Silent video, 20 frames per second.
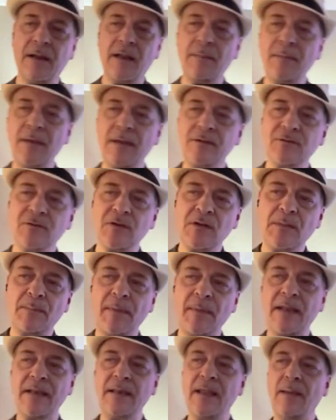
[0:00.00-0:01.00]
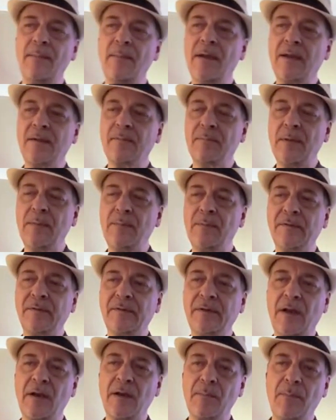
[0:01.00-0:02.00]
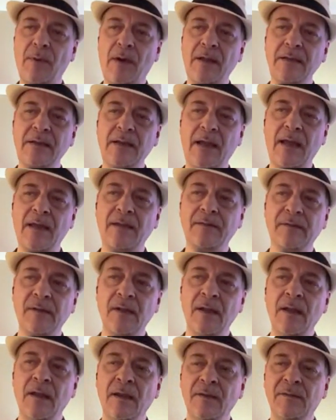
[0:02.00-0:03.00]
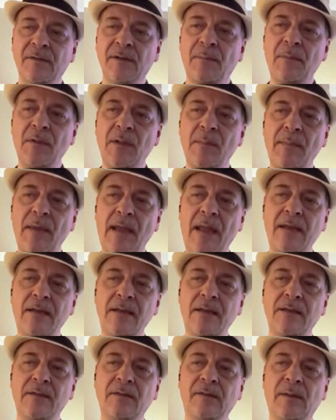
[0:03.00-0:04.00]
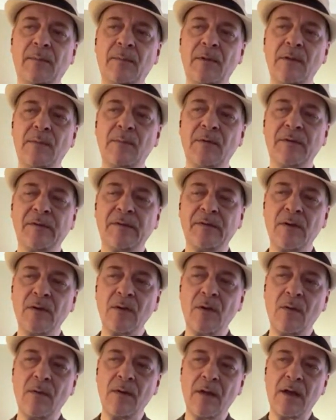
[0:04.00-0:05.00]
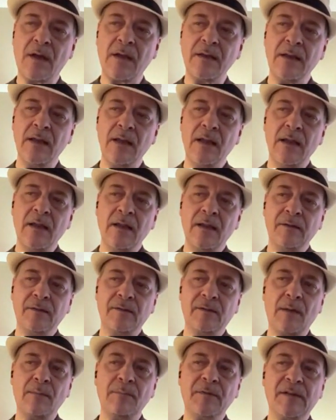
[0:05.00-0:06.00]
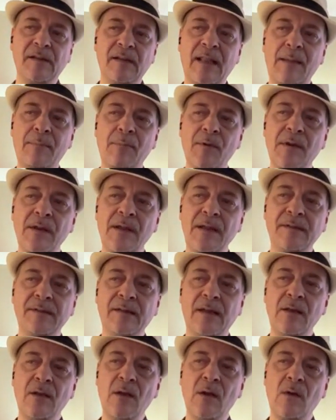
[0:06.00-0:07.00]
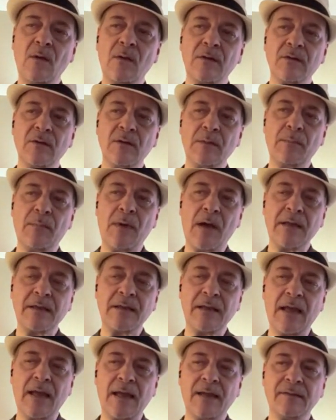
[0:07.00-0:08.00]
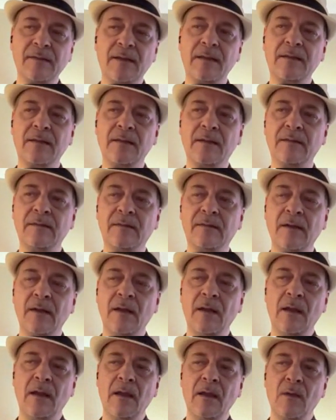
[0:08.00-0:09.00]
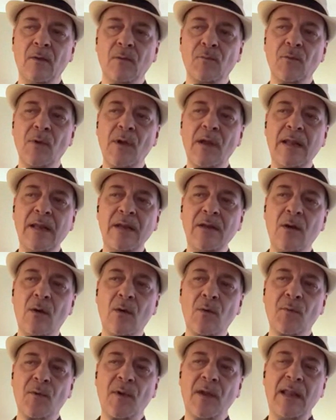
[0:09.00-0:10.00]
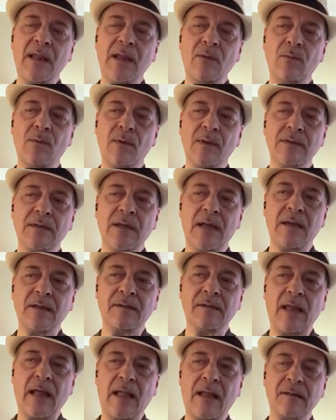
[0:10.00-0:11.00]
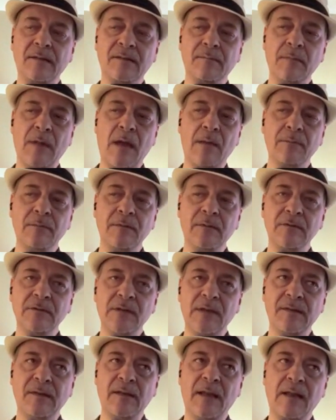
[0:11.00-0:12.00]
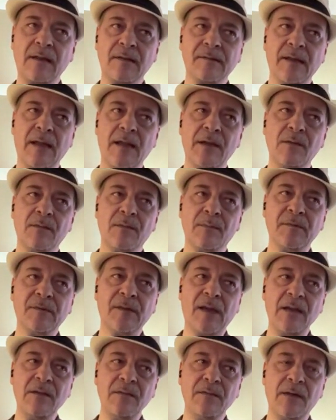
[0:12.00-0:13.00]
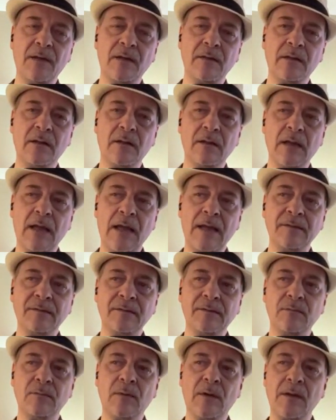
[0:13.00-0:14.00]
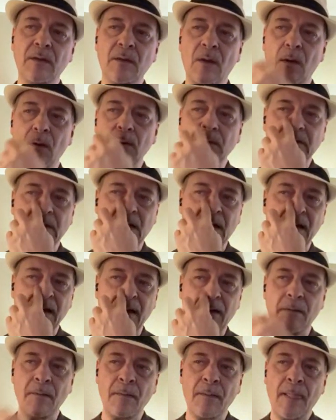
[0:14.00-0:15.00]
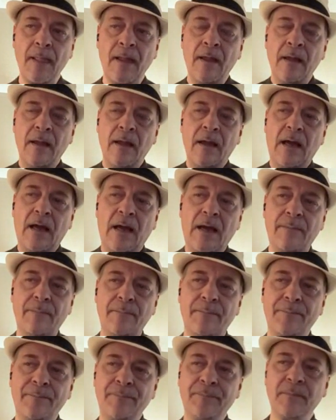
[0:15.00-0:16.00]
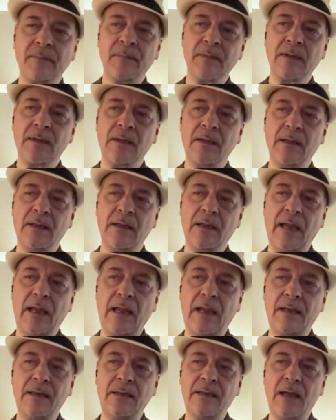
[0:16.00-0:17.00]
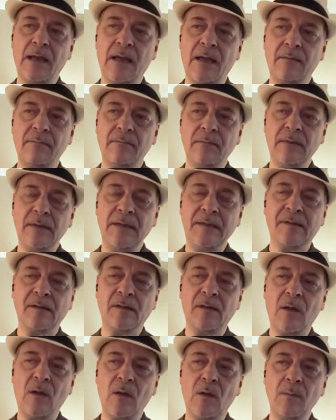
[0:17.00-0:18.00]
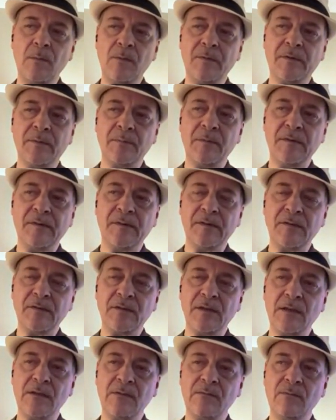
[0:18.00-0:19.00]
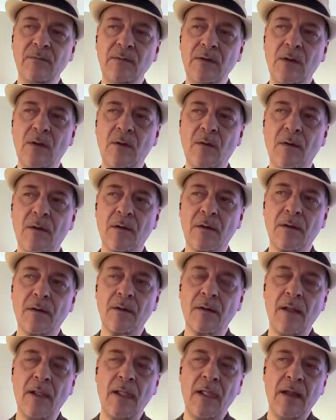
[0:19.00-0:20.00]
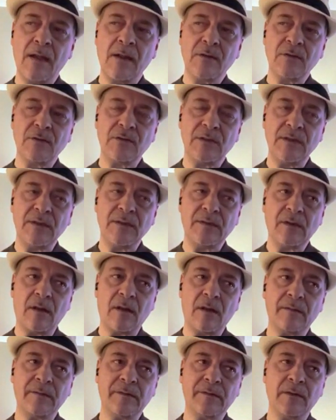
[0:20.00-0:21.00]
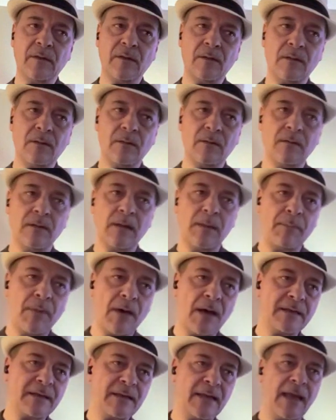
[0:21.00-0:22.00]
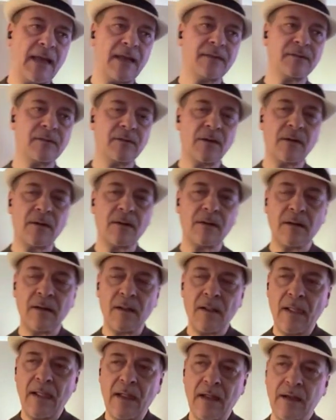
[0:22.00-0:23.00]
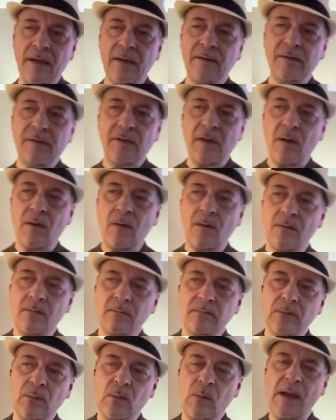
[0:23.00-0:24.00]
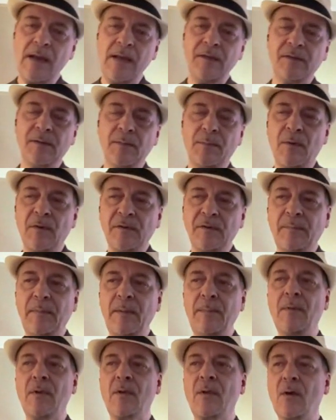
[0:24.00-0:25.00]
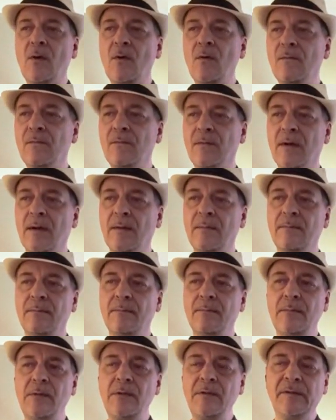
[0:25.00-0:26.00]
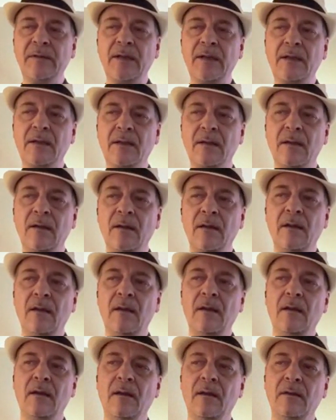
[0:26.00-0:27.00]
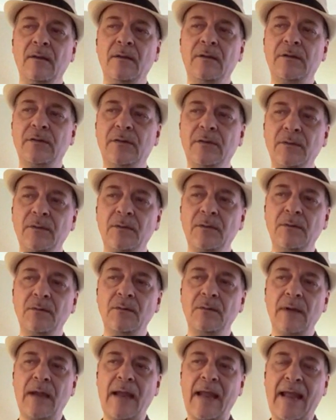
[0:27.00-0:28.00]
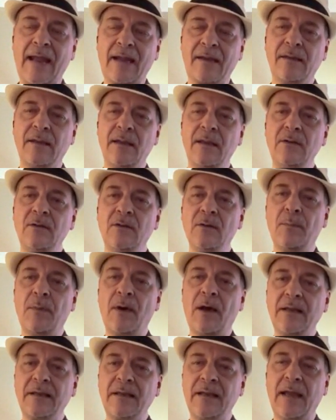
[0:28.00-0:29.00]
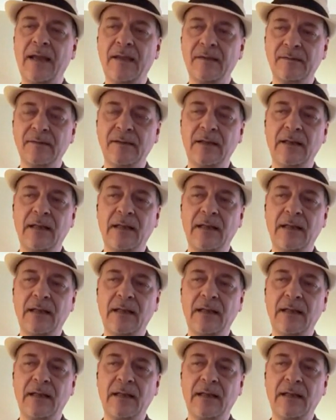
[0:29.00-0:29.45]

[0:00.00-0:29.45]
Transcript: I mean, during the pandemic, people started podcasts. Some of them ended, some of them are still going on. Some celebrities I know are doing podcasts, like there's Really No Really, which has Jason Alexander from Seinfeld as one of the hosts on it. Um, and Lisa Loeb, who's a musician, you know her. She's also a podcaster. So why do you suppose people go from music to acting to podcasting?